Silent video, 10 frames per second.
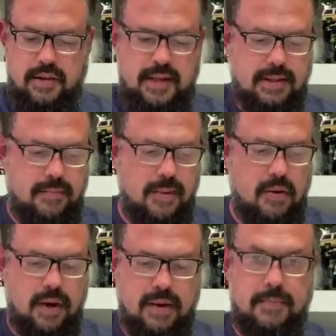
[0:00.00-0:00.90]
this I'm
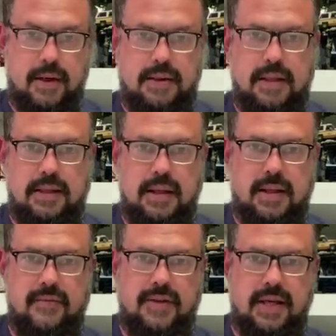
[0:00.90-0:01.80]
about ready to build is, I'll
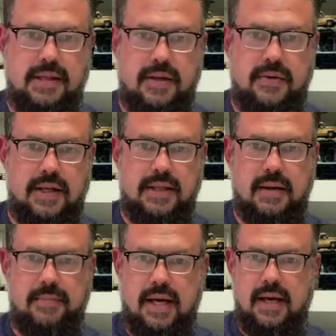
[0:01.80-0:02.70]
leave this so this
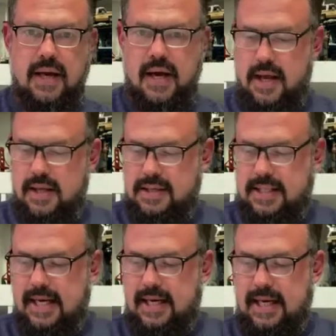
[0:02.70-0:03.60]
can be
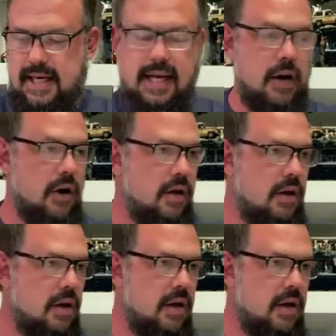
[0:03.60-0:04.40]
seen here,